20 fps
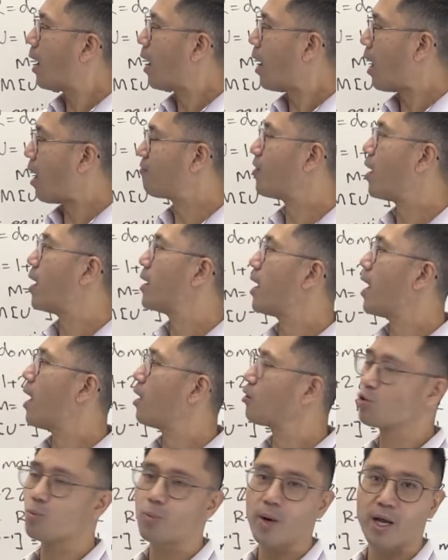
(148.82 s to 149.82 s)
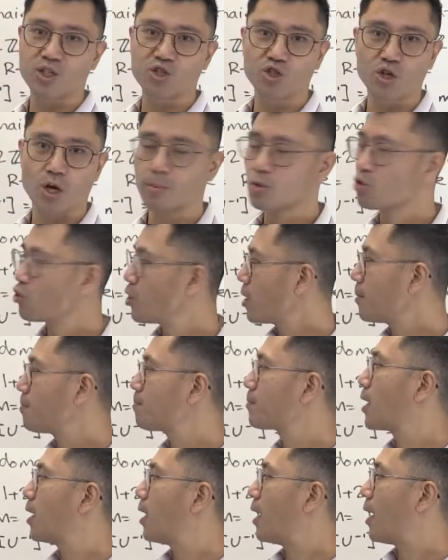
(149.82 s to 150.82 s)
affine algebraic geometry.
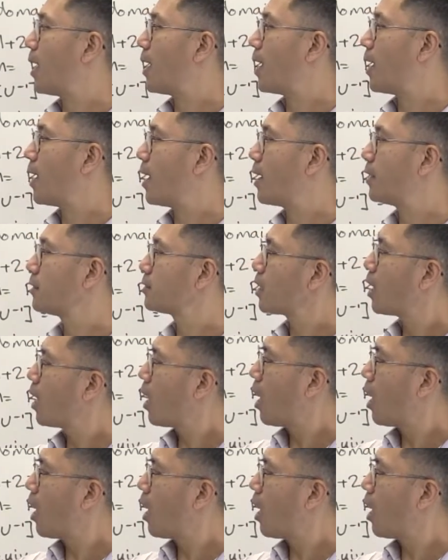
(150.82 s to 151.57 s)
And